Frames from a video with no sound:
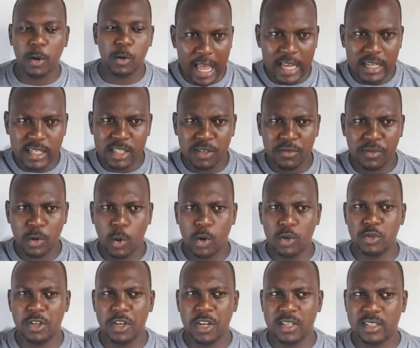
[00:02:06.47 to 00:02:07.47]
And it even got to
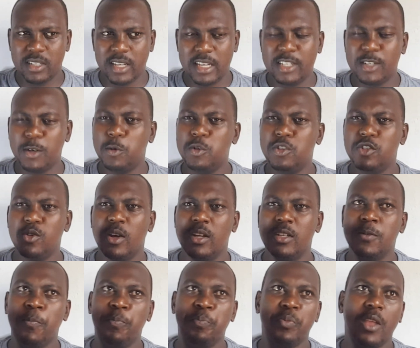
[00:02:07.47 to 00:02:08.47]
an extent yekuti
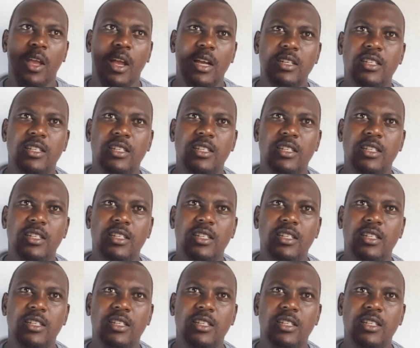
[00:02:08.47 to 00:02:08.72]
it